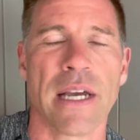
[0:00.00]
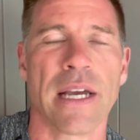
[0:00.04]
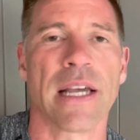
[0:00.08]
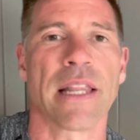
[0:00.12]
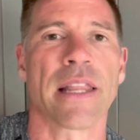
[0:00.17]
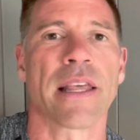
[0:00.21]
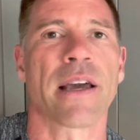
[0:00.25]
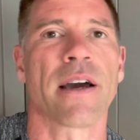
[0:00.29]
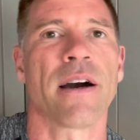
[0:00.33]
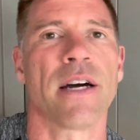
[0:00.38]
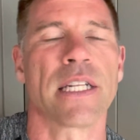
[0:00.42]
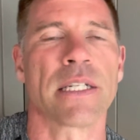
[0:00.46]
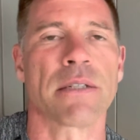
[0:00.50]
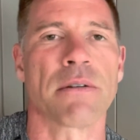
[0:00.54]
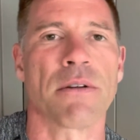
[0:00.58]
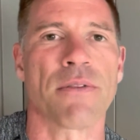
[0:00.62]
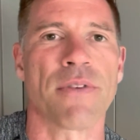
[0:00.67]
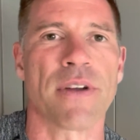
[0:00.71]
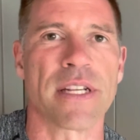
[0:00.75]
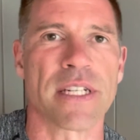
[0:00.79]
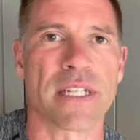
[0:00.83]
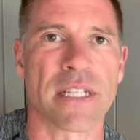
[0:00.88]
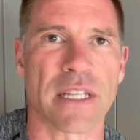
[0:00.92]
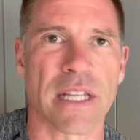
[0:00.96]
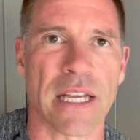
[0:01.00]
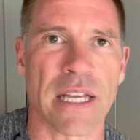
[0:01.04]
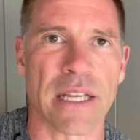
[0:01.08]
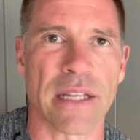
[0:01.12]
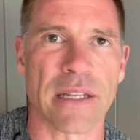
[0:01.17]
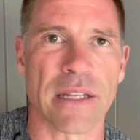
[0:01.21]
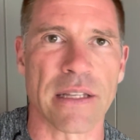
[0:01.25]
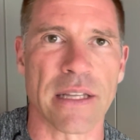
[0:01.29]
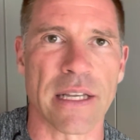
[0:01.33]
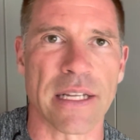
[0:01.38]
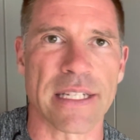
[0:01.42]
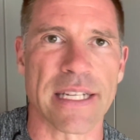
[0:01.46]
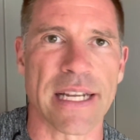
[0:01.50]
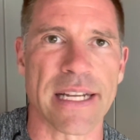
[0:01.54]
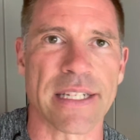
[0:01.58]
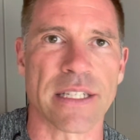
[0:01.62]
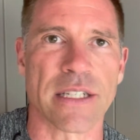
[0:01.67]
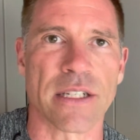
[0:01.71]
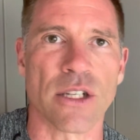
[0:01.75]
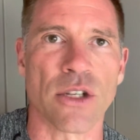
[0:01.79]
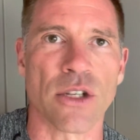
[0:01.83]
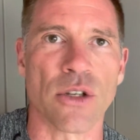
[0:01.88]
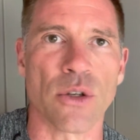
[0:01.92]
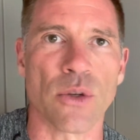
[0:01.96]
the kinds of events that they they tend to
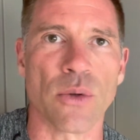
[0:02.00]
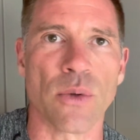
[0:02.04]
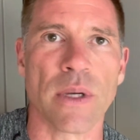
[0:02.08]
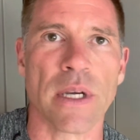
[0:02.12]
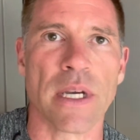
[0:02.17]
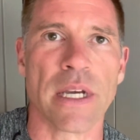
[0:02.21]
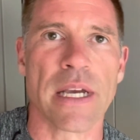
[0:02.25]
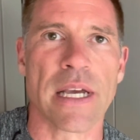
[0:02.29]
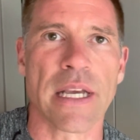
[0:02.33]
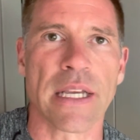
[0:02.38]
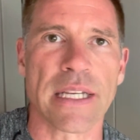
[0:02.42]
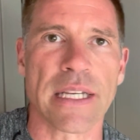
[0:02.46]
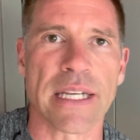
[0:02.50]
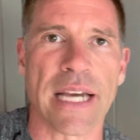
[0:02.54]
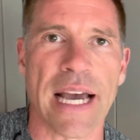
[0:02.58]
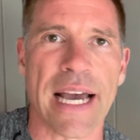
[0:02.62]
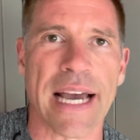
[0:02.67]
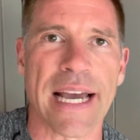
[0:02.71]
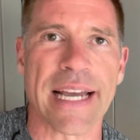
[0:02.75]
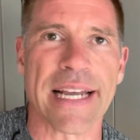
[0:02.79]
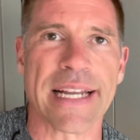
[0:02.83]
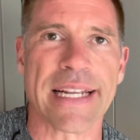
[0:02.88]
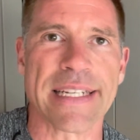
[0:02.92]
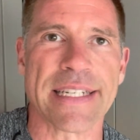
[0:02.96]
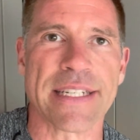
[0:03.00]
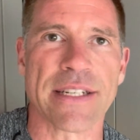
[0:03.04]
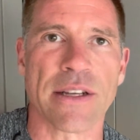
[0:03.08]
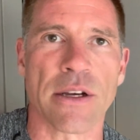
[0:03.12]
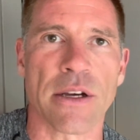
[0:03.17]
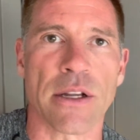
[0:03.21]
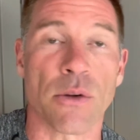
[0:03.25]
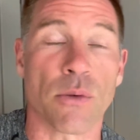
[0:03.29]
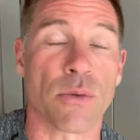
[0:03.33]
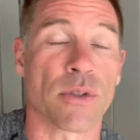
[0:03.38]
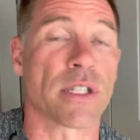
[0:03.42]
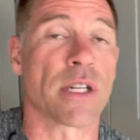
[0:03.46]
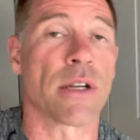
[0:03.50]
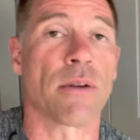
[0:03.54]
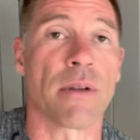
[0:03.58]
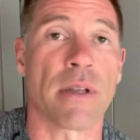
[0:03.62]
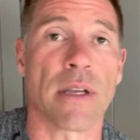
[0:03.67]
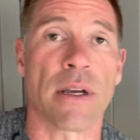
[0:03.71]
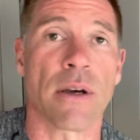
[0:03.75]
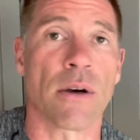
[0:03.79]
do, and and also,